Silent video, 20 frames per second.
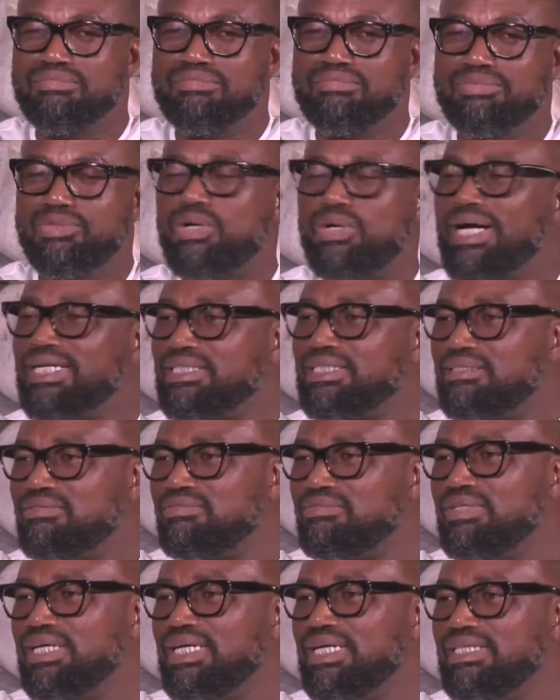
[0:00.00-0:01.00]

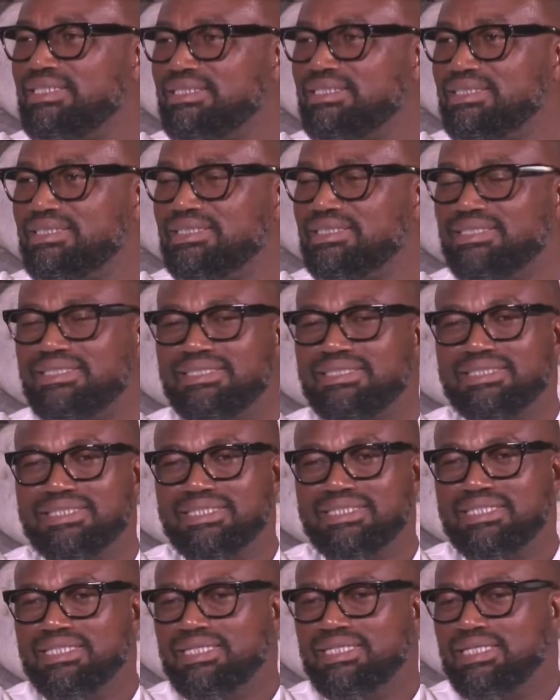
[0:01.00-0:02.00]
Proactiveness
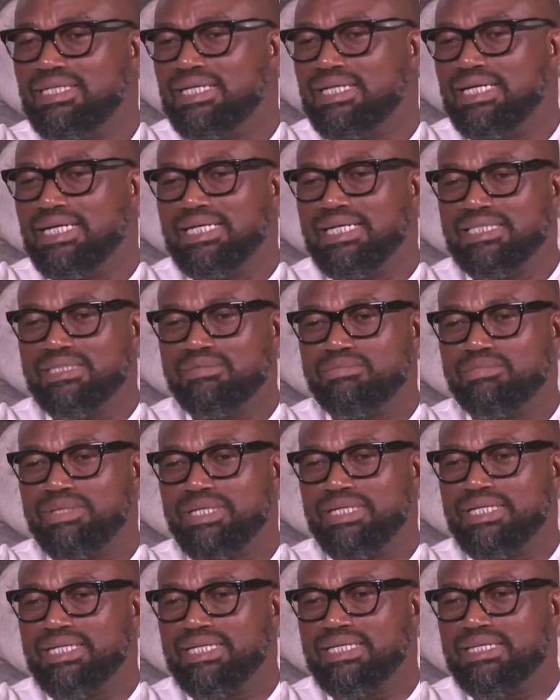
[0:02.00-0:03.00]
is
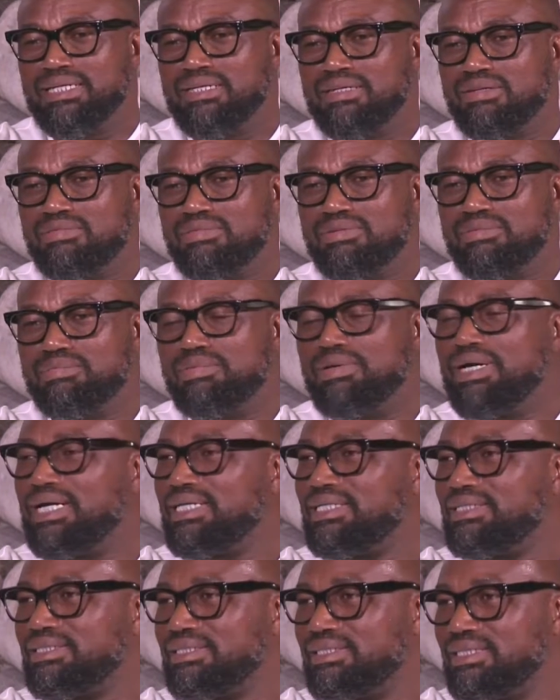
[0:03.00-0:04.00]
being a thing of the
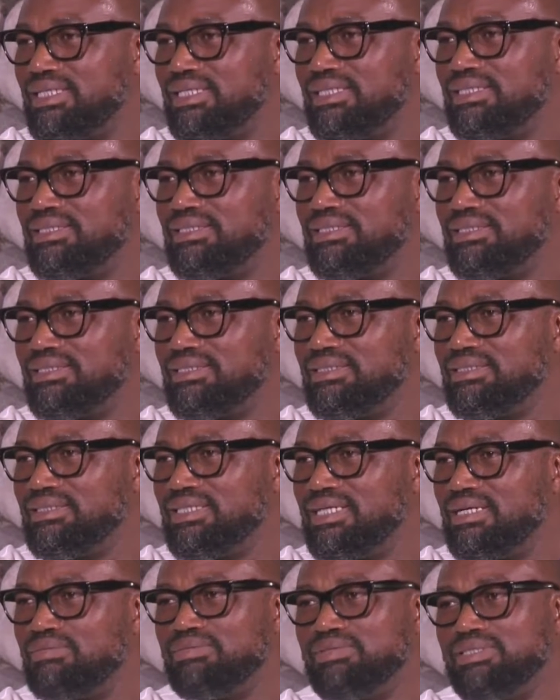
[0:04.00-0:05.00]
past, and
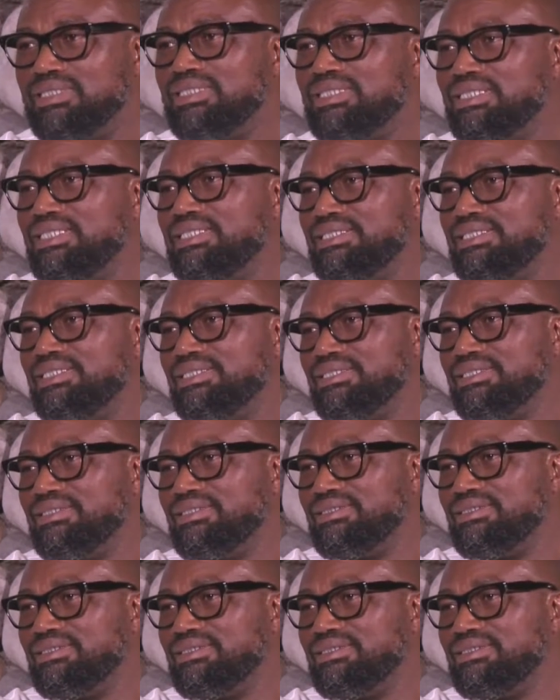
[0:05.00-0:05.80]
I'm still teaching.